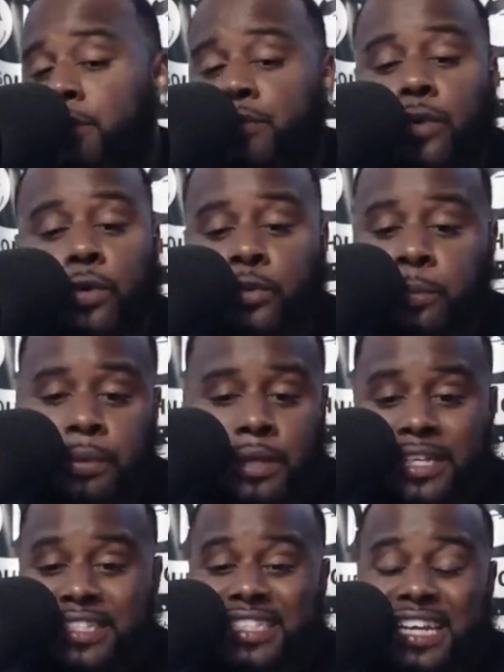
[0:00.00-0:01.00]
told the
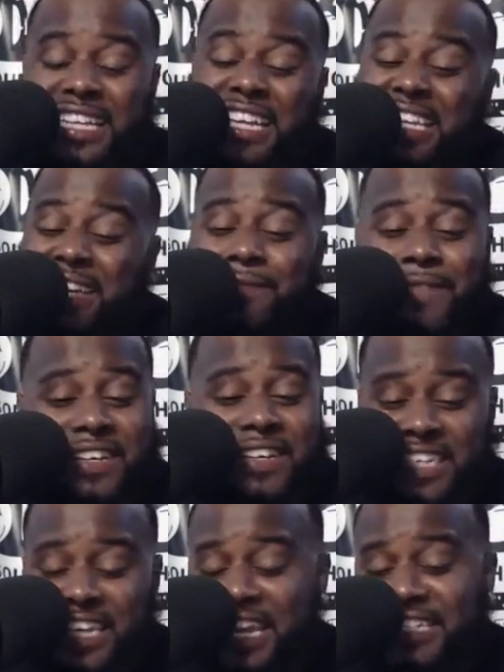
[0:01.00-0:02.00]
police they need to
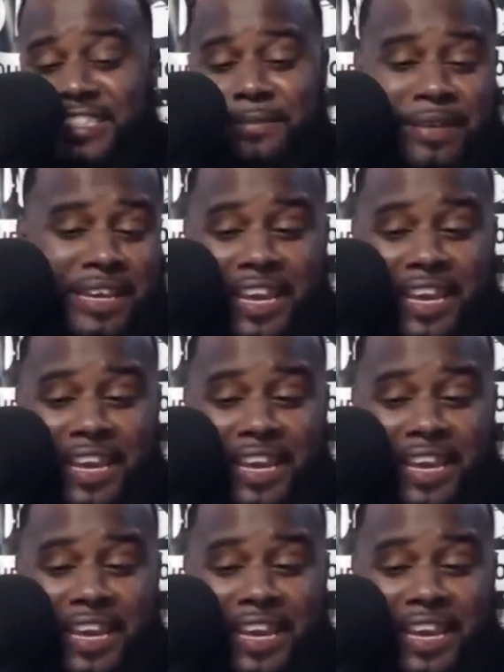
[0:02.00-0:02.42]
investigate Jimmy